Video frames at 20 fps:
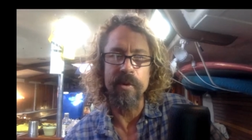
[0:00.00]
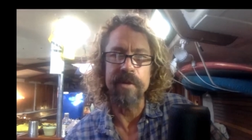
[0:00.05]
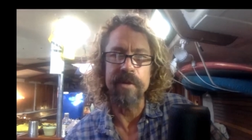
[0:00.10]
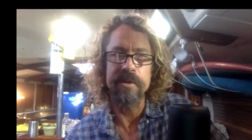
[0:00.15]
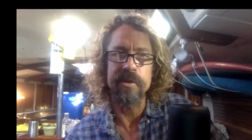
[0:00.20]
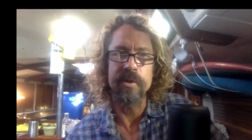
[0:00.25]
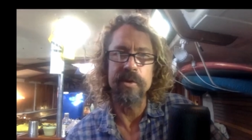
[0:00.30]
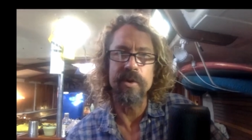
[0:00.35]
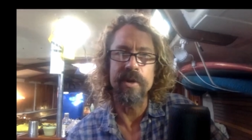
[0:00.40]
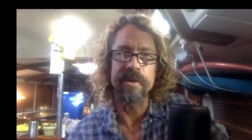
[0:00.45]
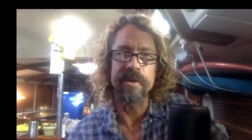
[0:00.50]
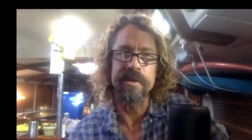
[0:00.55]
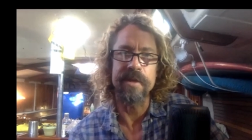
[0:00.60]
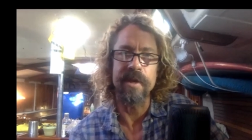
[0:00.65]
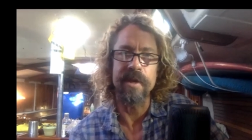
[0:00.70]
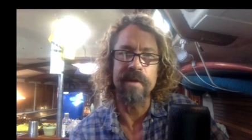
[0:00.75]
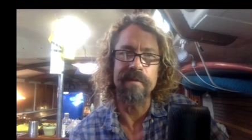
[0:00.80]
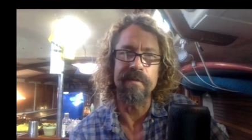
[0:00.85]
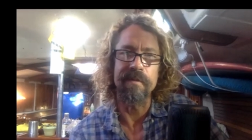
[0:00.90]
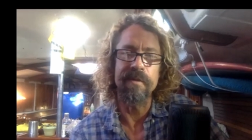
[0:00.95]
into it
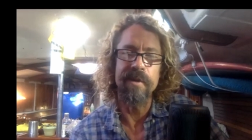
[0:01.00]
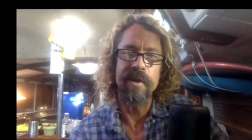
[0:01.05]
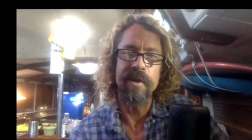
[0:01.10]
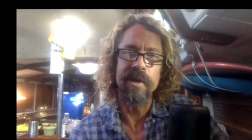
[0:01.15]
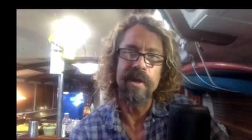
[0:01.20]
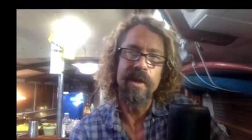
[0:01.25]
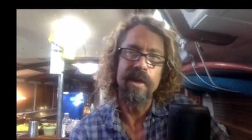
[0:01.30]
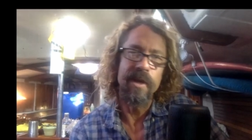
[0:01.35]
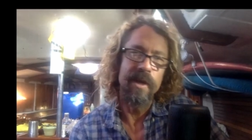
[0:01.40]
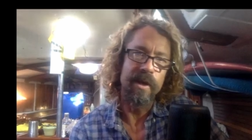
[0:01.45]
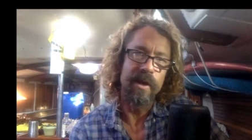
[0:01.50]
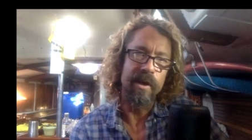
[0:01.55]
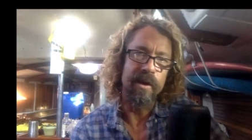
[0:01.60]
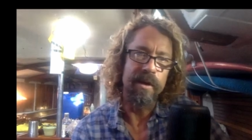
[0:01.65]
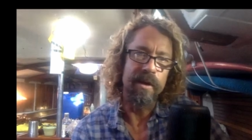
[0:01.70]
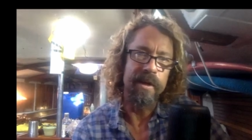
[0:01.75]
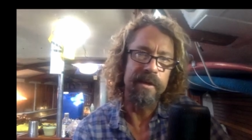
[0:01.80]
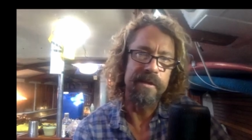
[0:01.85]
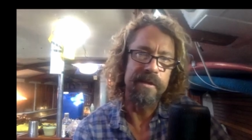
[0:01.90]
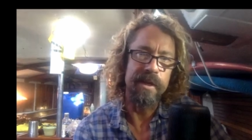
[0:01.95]
instead of uh,
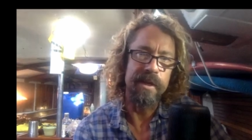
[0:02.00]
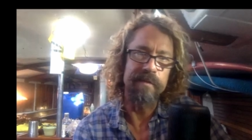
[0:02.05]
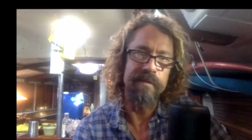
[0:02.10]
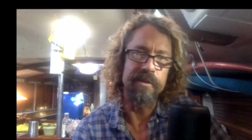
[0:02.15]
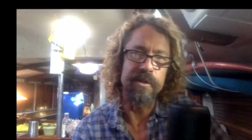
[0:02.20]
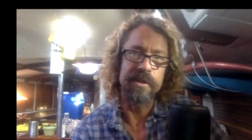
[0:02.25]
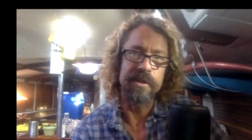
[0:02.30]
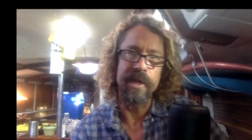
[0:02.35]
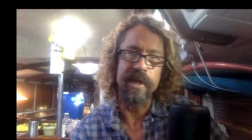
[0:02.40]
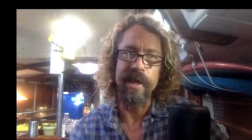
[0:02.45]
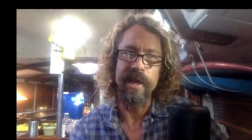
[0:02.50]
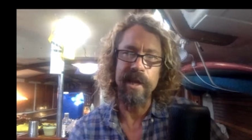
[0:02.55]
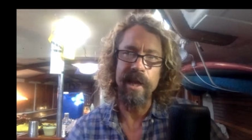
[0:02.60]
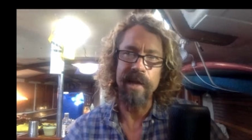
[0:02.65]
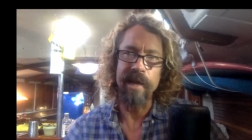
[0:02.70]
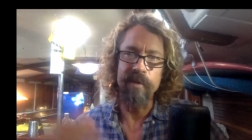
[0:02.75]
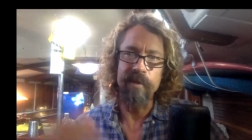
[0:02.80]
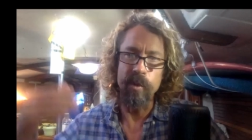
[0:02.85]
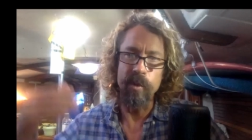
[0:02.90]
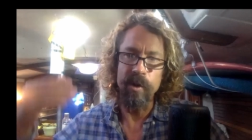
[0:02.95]
instead of just saying, "Hey,
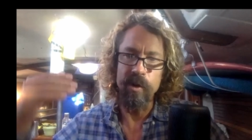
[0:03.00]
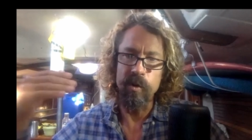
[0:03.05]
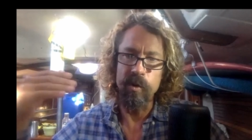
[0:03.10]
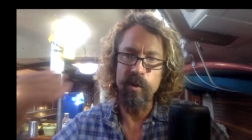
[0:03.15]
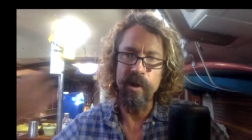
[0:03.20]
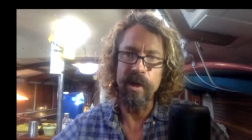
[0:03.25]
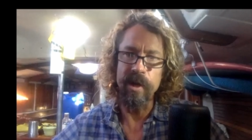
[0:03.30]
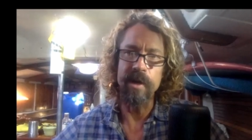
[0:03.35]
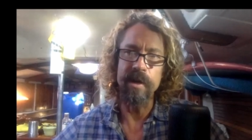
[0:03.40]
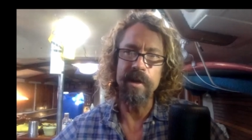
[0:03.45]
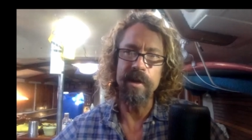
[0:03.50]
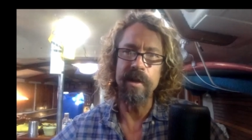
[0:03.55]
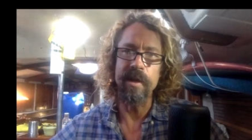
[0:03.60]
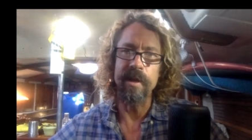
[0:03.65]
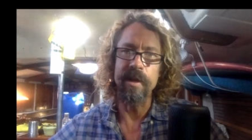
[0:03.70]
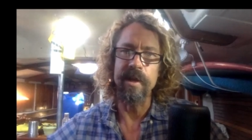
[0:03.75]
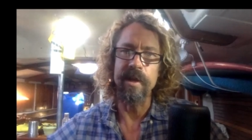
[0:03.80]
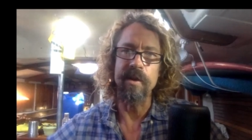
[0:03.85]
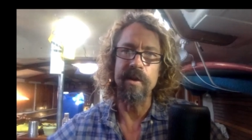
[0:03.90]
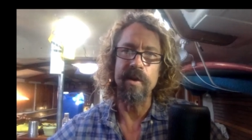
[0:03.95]
if you want to quit,
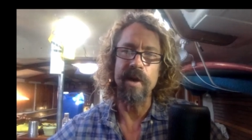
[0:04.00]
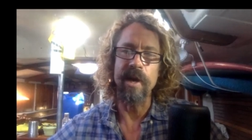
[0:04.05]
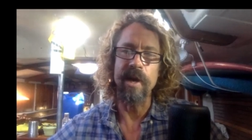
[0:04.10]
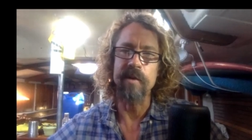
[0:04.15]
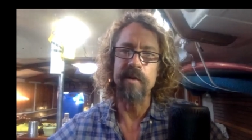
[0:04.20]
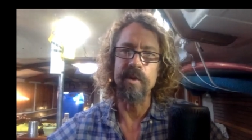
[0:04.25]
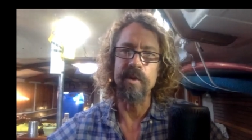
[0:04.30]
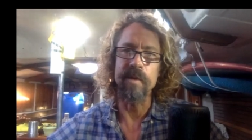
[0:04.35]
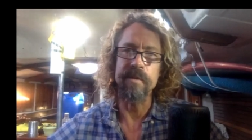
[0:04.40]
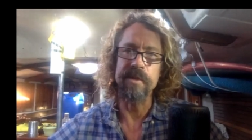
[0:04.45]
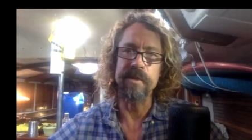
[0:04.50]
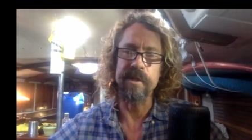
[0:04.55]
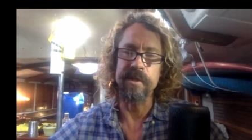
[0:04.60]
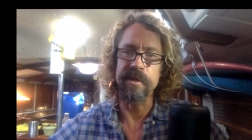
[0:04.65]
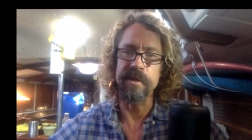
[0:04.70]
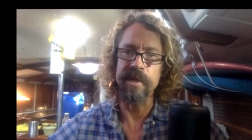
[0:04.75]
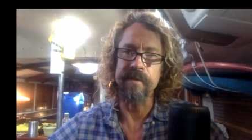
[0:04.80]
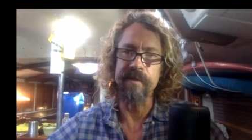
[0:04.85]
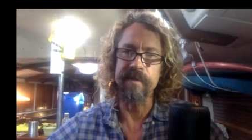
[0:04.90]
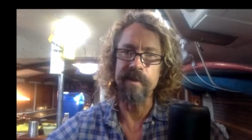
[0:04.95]
you know, I quit
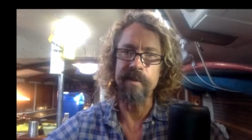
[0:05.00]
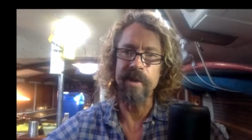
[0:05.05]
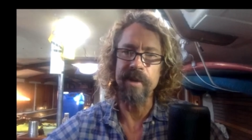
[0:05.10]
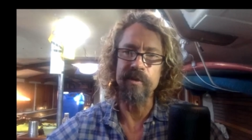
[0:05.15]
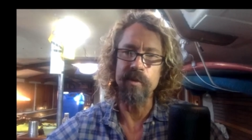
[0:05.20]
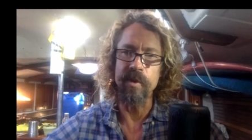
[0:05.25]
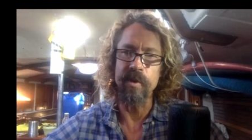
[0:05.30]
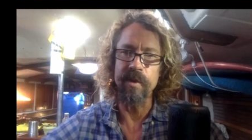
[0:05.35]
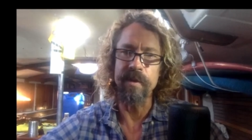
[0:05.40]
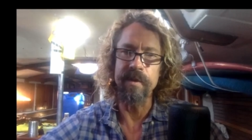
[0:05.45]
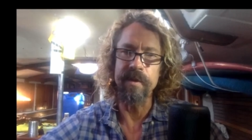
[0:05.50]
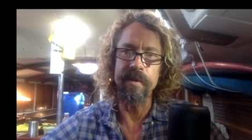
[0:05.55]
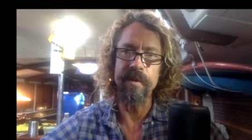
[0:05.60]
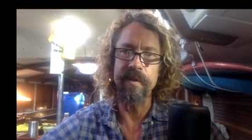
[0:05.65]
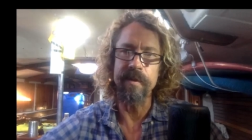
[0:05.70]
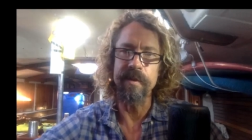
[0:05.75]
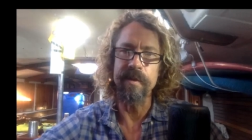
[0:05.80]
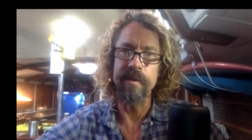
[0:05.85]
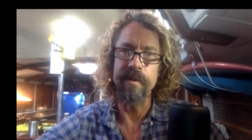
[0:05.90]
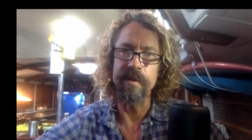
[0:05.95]
successfully by doing
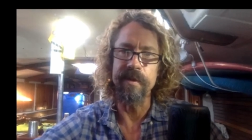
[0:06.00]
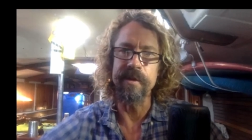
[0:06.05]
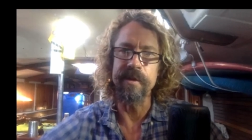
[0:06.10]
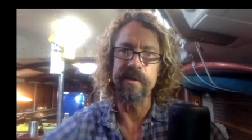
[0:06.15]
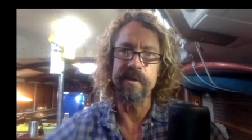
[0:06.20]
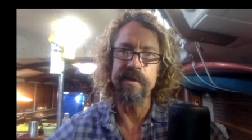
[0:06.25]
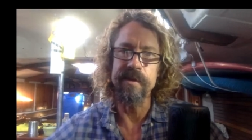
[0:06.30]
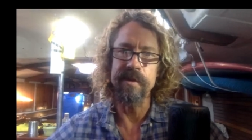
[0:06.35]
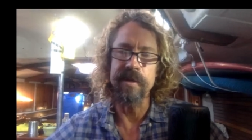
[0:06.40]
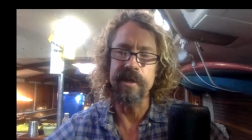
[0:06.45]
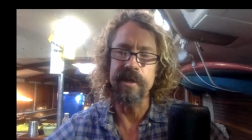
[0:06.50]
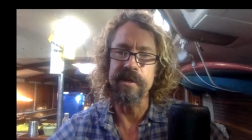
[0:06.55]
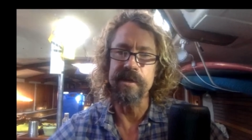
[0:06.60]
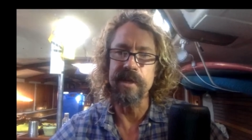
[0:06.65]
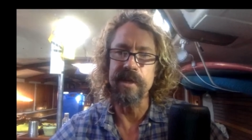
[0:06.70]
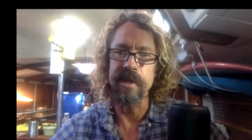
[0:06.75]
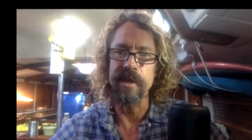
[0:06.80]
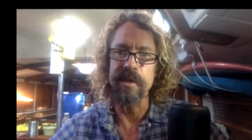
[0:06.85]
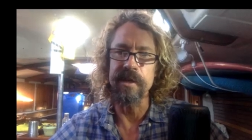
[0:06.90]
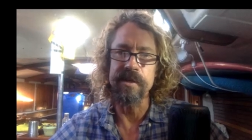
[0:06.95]
these these
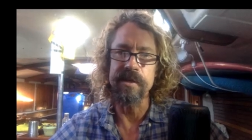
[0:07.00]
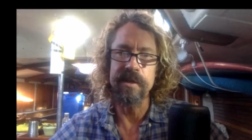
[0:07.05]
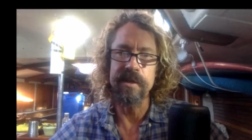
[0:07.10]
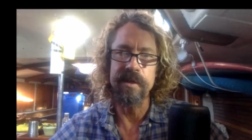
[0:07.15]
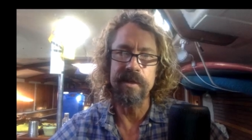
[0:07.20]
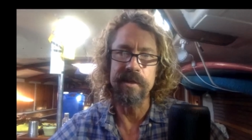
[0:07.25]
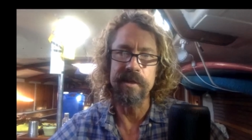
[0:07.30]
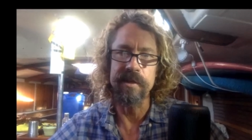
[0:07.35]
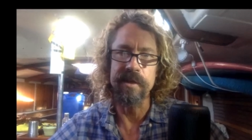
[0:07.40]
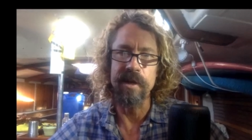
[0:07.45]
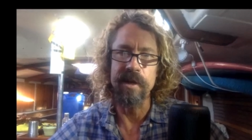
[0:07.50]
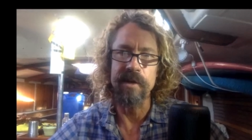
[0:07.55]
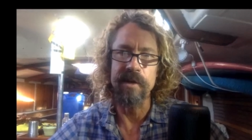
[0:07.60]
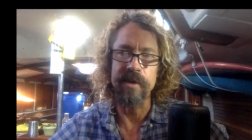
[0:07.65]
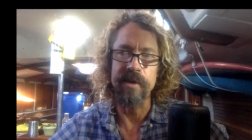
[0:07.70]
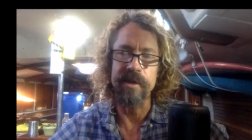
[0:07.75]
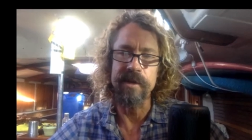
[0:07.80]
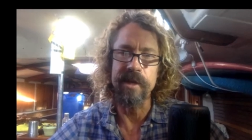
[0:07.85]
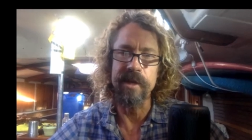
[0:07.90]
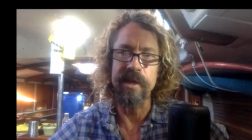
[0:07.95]
things, these
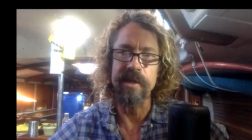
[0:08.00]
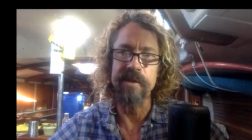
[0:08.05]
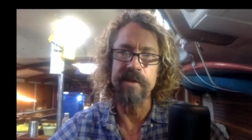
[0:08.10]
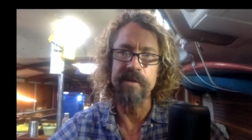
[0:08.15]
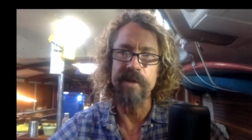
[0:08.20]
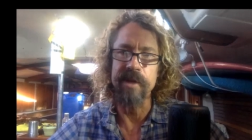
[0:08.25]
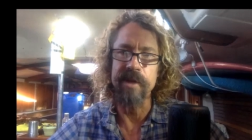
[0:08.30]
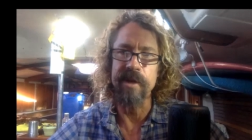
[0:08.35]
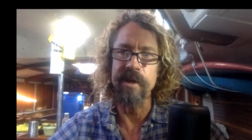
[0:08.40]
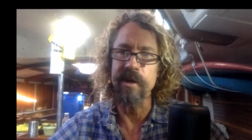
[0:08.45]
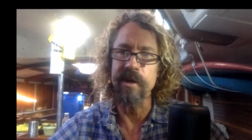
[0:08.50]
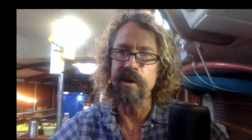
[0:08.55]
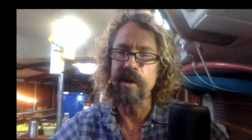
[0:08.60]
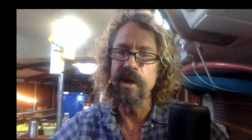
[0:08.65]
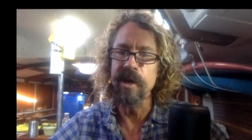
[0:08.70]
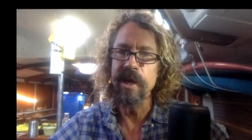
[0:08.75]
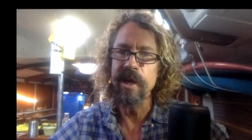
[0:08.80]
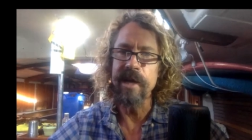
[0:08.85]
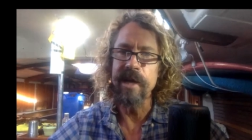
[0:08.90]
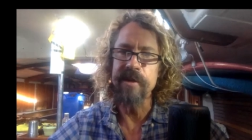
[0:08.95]
concrete things right here."
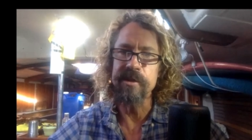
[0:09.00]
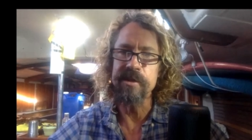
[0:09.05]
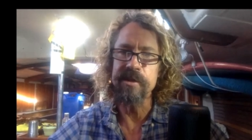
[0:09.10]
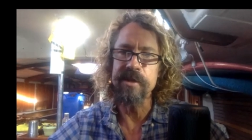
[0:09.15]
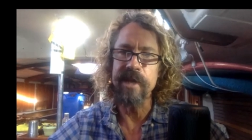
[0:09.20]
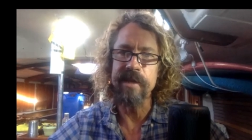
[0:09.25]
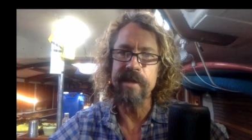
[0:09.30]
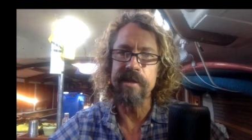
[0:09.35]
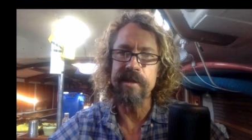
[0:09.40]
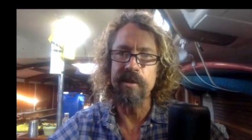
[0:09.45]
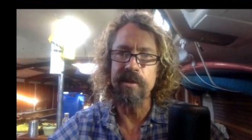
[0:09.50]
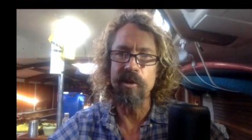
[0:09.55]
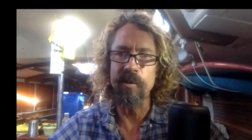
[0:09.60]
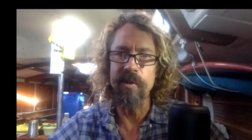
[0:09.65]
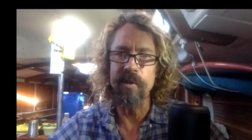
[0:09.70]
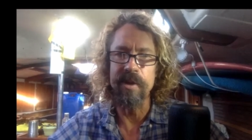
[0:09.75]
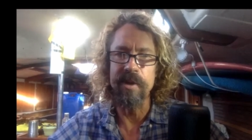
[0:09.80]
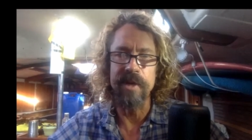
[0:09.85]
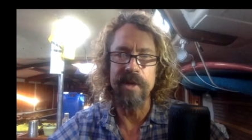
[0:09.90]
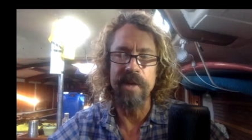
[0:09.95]
It just takes a little
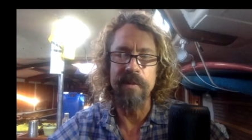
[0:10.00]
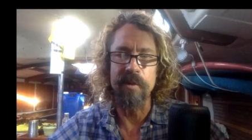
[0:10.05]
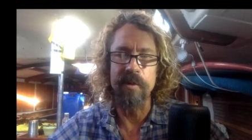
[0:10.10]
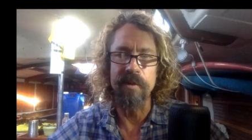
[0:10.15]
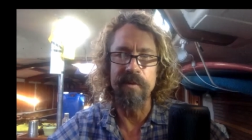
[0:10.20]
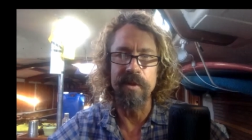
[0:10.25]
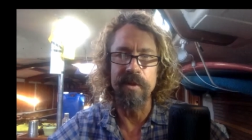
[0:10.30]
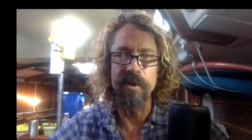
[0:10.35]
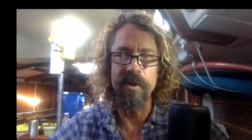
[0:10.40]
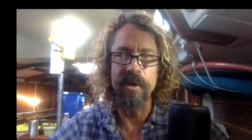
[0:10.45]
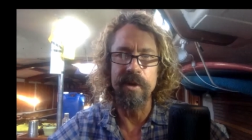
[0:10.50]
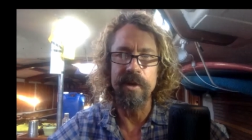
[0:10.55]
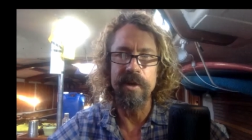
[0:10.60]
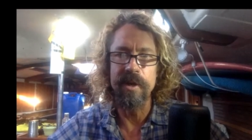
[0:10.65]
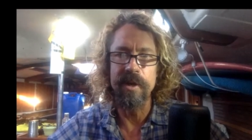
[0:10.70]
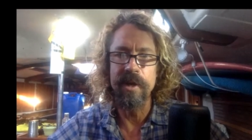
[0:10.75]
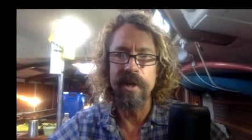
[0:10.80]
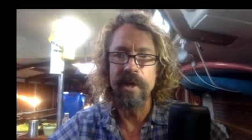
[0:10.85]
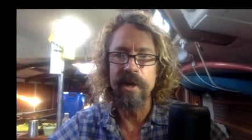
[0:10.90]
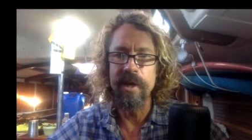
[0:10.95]
bit deeper of a look
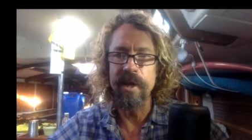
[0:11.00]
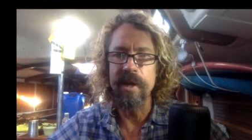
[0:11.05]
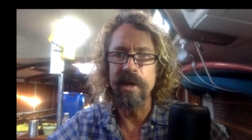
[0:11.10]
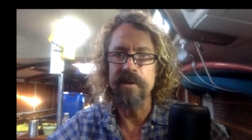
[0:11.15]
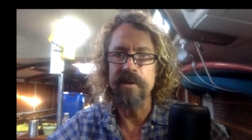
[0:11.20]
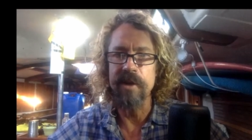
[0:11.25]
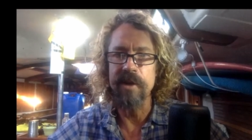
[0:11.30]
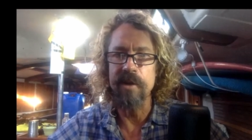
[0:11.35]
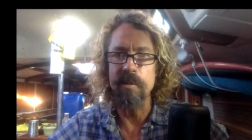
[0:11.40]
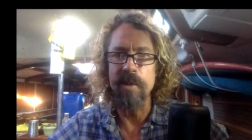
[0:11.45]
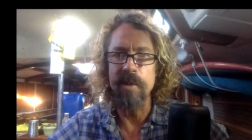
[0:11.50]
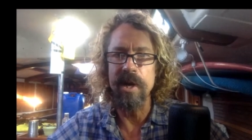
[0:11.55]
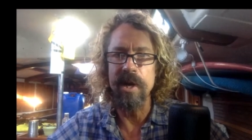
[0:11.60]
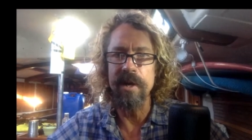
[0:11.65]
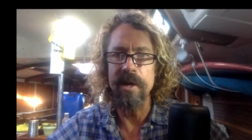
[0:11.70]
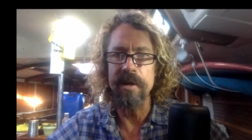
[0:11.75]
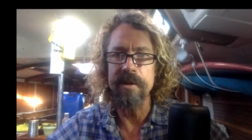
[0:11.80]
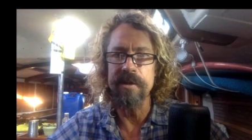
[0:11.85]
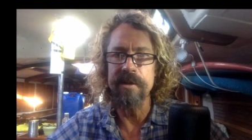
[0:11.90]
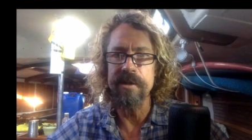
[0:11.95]
into our
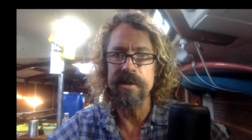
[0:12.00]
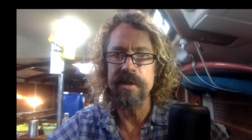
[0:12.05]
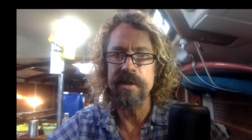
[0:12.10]
minds,